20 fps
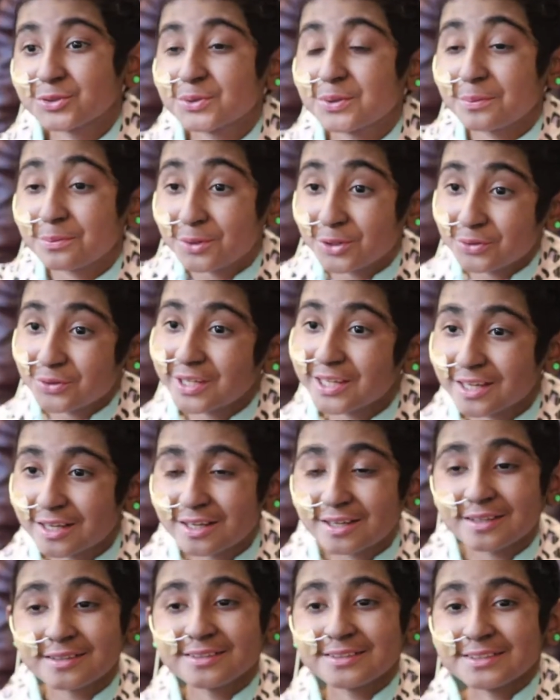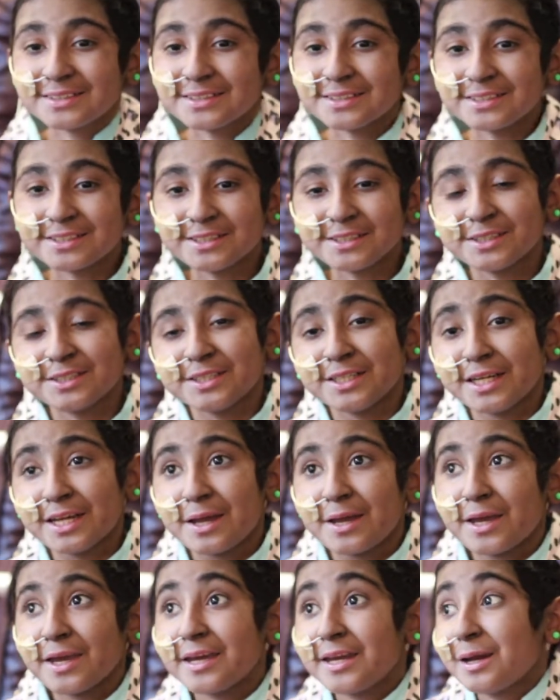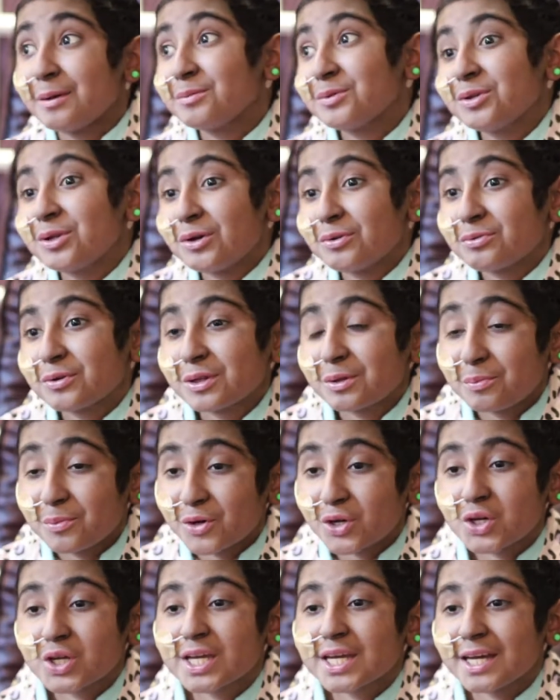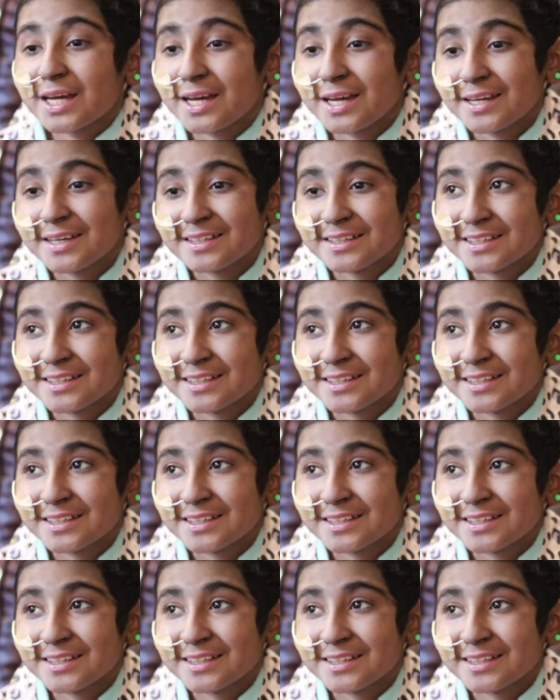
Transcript: to America, and I'm in love with America.